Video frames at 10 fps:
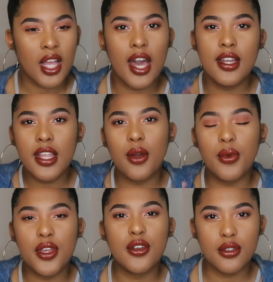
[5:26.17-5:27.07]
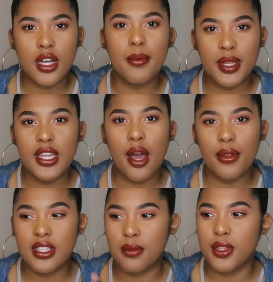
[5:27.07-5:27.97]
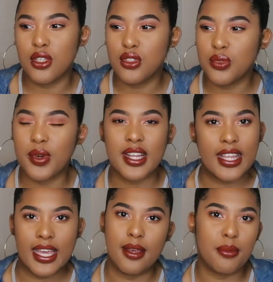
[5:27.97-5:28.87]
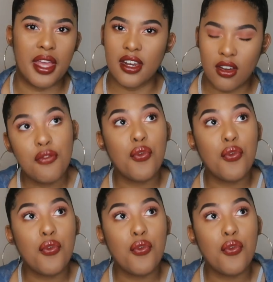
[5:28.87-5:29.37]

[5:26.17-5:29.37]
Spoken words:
Kind of like when you're coming down with something, you just want to lay in bed.